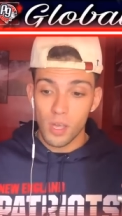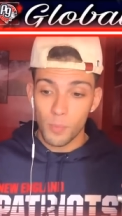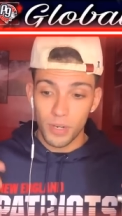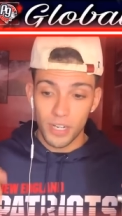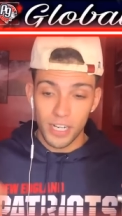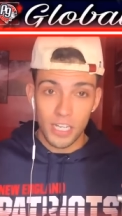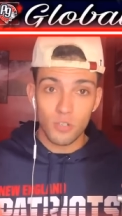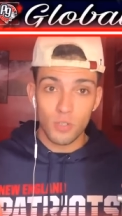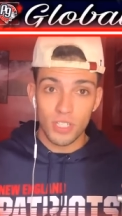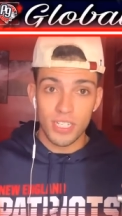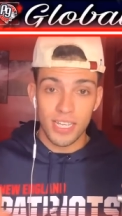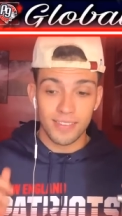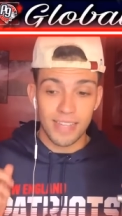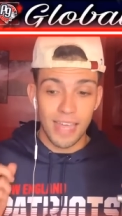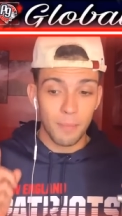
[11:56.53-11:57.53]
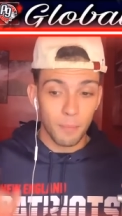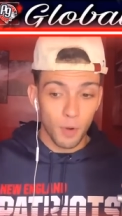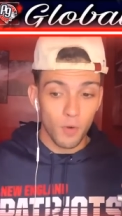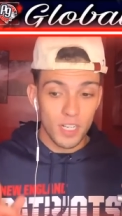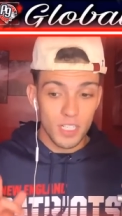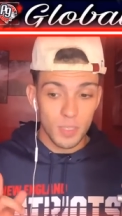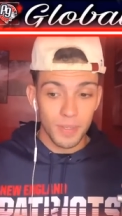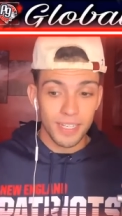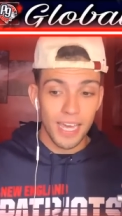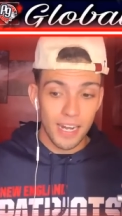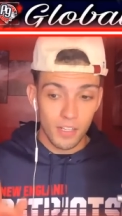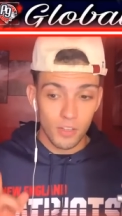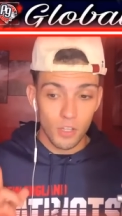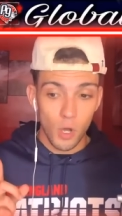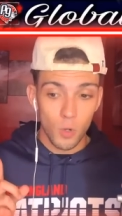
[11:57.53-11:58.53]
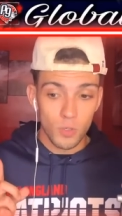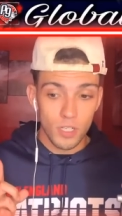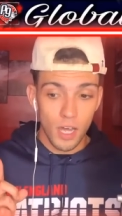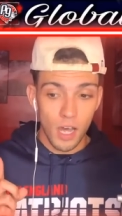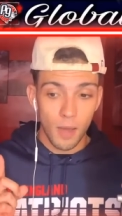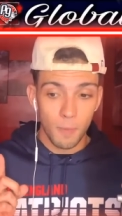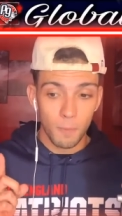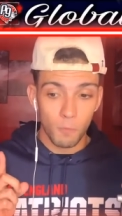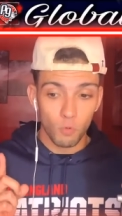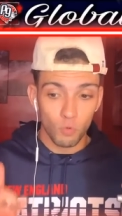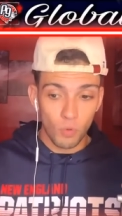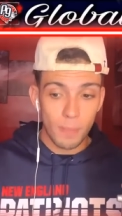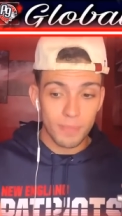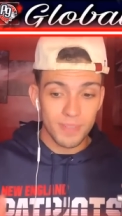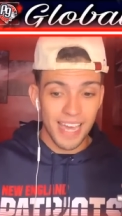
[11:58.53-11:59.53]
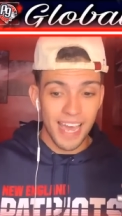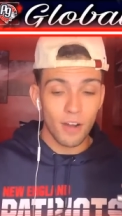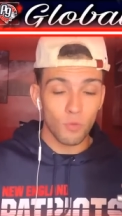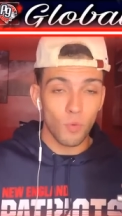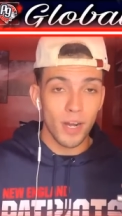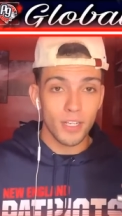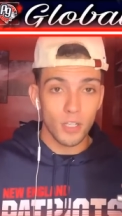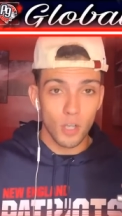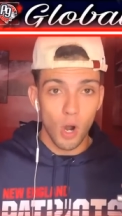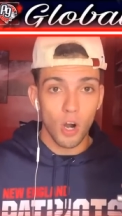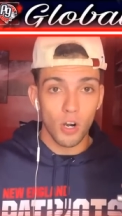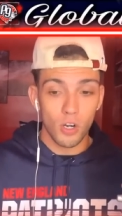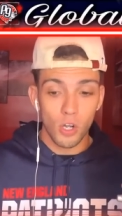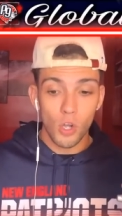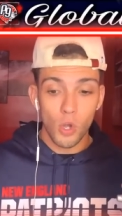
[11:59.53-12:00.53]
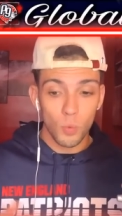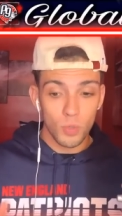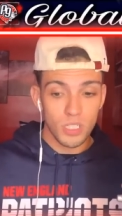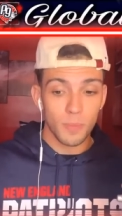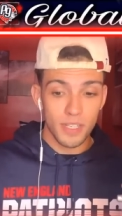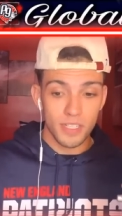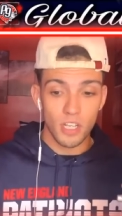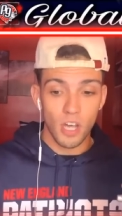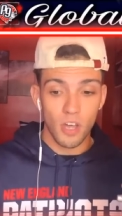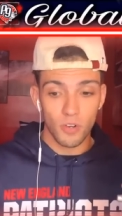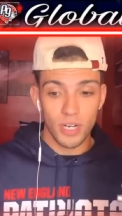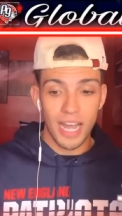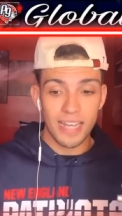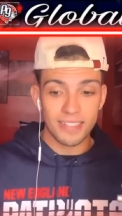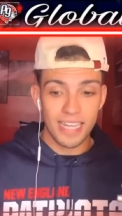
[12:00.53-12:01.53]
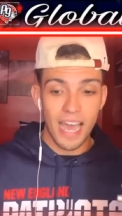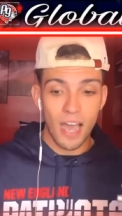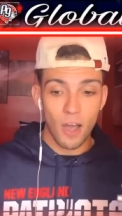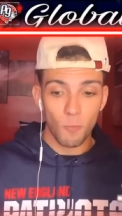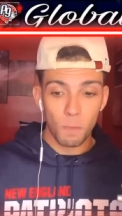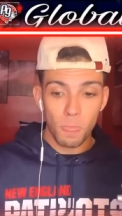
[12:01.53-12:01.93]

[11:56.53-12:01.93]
But interesting that Murray's been getting those um, reps at right guard with some of these other guys out.